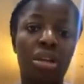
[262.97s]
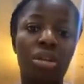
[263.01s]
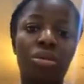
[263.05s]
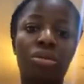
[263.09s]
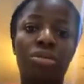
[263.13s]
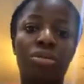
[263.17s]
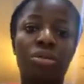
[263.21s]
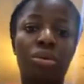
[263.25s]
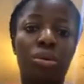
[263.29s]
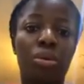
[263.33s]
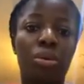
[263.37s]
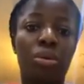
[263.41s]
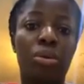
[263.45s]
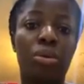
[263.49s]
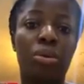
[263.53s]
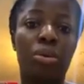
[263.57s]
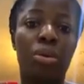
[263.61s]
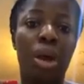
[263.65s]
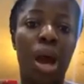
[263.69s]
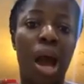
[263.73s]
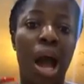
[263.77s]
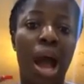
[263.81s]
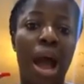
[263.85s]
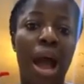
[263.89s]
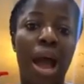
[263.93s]

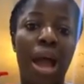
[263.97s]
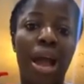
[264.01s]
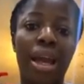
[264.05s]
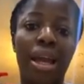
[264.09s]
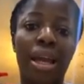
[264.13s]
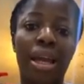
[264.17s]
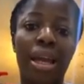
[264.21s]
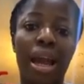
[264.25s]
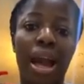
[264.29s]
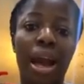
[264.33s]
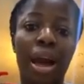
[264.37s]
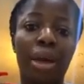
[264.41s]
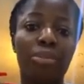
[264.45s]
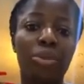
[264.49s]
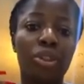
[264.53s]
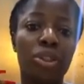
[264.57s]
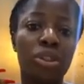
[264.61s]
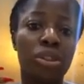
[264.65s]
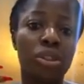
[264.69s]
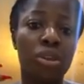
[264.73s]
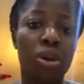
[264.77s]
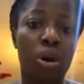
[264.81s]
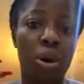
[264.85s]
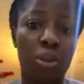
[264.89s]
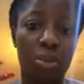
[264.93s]
So I'm
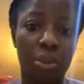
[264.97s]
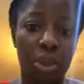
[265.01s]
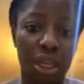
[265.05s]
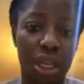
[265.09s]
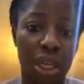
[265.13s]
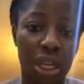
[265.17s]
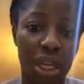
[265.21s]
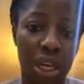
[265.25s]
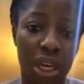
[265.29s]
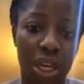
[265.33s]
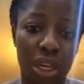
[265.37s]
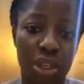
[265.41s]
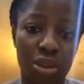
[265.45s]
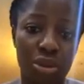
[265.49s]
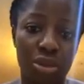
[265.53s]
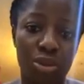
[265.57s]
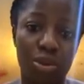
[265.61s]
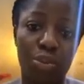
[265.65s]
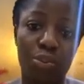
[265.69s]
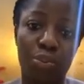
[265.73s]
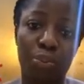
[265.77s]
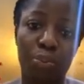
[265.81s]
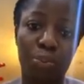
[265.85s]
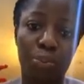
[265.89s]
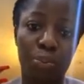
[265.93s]
just coming here
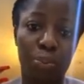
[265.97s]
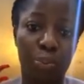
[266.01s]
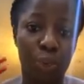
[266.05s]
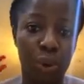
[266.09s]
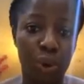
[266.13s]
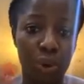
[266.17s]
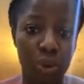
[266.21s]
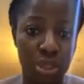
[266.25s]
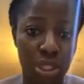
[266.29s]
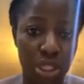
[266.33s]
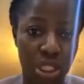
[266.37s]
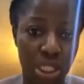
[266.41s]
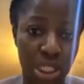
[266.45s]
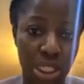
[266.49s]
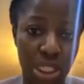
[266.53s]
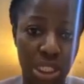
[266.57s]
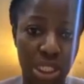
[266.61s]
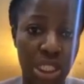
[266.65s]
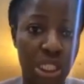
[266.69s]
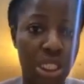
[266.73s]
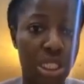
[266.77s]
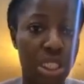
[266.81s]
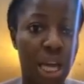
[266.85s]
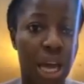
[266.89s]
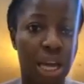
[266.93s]
to post
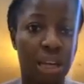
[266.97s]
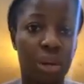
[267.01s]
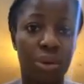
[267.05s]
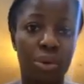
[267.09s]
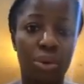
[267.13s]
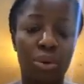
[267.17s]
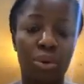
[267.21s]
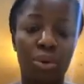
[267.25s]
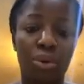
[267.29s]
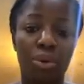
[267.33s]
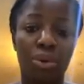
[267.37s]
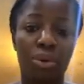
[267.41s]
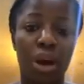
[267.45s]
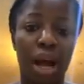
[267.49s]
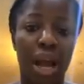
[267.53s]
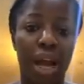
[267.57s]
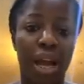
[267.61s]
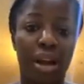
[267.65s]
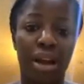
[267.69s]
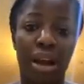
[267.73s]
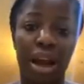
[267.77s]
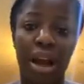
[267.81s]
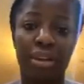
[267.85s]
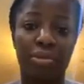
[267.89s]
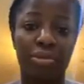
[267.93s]
this. I don't know.
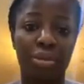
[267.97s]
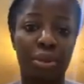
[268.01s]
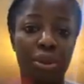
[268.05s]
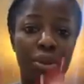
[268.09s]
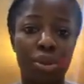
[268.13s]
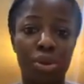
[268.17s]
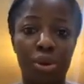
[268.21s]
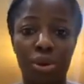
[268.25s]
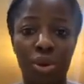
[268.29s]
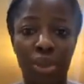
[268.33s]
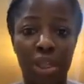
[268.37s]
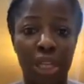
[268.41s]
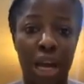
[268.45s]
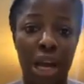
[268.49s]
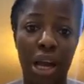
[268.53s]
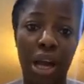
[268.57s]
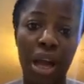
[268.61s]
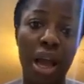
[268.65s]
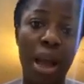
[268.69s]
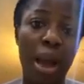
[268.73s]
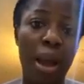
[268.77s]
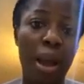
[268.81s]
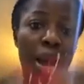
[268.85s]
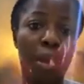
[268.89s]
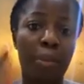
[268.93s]
I've been told
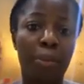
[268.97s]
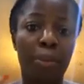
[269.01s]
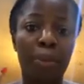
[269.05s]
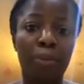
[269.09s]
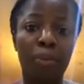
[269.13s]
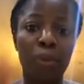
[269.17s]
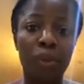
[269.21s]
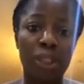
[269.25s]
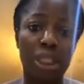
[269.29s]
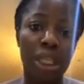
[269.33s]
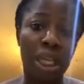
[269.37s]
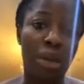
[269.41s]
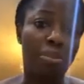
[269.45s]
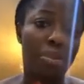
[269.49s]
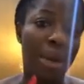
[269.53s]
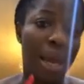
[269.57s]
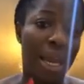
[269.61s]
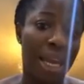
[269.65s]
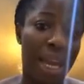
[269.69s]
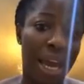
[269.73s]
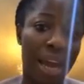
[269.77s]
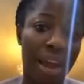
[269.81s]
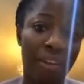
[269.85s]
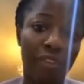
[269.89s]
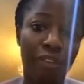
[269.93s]
that people take
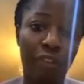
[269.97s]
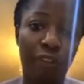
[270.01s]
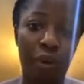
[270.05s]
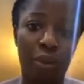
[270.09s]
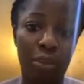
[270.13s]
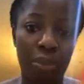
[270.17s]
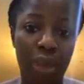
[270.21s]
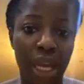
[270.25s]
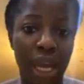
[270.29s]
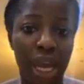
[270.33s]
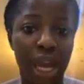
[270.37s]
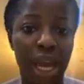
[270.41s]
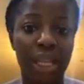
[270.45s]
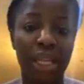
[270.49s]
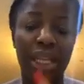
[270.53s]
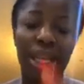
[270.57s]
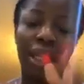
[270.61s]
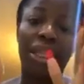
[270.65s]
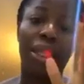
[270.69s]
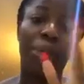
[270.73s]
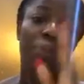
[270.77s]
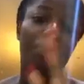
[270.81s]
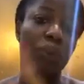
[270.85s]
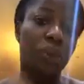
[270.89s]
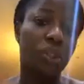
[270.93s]
my life from here and
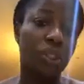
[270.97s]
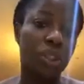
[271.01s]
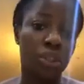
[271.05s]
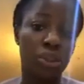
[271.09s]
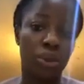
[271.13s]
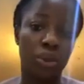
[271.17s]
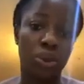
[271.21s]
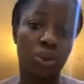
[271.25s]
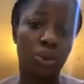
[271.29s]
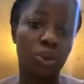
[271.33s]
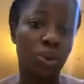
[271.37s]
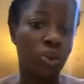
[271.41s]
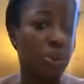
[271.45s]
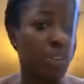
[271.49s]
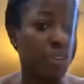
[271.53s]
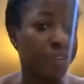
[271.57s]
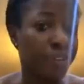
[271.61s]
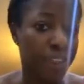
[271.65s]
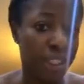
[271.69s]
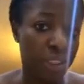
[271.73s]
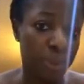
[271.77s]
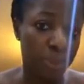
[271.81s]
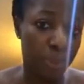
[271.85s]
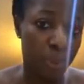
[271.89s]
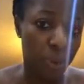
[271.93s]
then they put it on
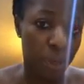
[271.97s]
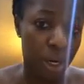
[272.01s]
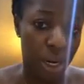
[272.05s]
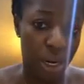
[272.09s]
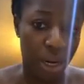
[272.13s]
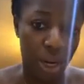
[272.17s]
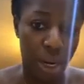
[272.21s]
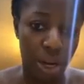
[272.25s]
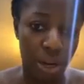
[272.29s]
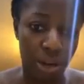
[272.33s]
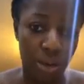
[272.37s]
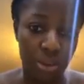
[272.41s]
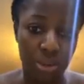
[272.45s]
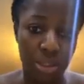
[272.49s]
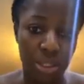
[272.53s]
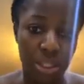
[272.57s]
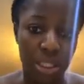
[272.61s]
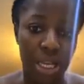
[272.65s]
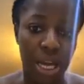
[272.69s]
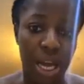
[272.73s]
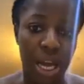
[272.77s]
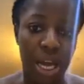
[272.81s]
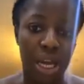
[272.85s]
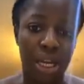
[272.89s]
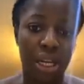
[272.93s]
those Facebook
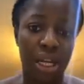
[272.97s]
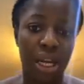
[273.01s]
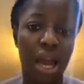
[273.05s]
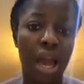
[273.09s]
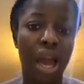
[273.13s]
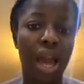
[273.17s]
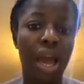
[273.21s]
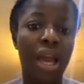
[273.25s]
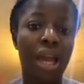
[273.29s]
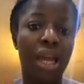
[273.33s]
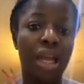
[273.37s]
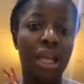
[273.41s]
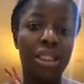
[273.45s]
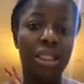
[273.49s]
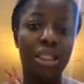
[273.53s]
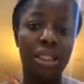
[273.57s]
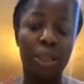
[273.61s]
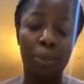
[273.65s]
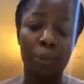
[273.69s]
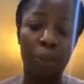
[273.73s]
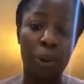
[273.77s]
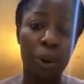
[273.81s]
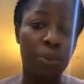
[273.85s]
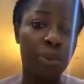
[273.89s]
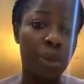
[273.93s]
accounts. And it's
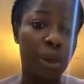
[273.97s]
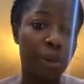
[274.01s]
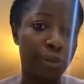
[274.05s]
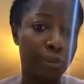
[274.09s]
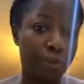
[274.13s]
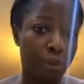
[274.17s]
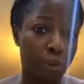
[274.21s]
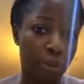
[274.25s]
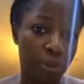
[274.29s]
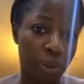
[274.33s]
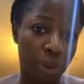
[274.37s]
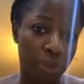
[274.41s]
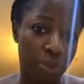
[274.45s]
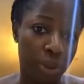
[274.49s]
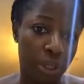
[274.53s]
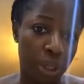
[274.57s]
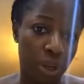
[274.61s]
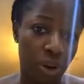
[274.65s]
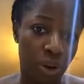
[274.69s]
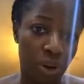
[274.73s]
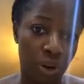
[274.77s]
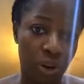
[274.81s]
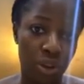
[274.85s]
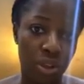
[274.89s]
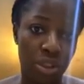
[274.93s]
a problem for me
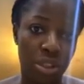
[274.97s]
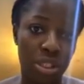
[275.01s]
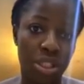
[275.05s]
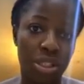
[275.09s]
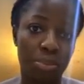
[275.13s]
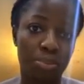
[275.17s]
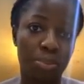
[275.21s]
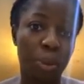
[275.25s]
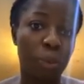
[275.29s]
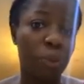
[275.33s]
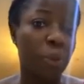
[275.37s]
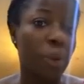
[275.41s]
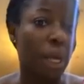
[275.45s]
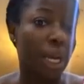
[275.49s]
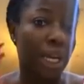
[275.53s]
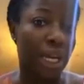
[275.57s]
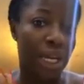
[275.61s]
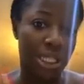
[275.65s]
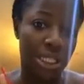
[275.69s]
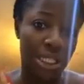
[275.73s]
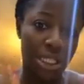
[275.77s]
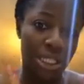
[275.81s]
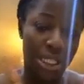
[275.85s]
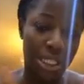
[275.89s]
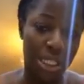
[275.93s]
because people are
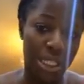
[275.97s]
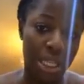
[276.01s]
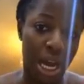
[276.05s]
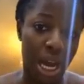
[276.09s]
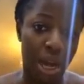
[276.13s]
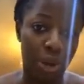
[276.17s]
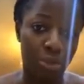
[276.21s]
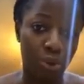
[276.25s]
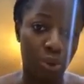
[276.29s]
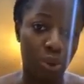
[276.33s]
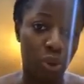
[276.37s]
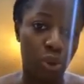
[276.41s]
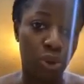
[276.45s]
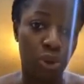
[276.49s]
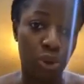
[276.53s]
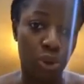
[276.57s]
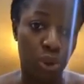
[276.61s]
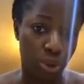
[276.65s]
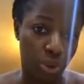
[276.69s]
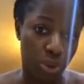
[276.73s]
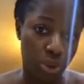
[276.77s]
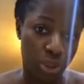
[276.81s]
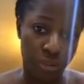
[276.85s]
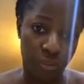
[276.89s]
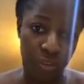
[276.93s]
getting scammed
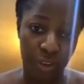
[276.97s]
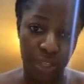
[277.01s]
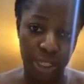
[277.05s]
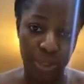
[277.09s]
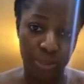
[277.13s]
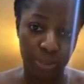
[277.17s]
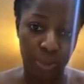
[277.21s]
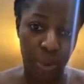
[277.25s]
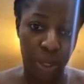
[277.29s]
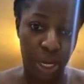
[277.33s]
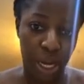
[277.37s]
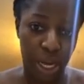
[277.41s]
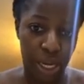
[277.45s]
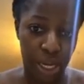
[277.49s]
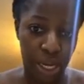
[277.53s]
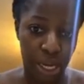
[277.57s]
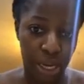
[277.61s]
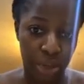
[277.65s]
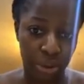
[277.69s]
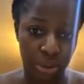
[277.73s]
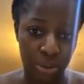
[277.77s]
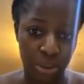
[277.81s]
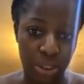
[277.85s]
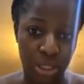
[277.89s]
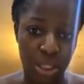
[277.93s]
on those Facebook
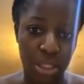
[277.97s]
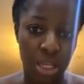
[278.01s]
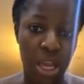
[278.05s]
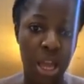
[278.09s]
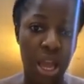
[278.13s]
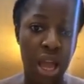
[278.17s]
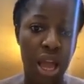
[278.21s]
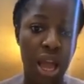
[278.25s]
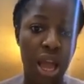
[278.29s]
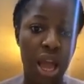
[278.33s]
accounts.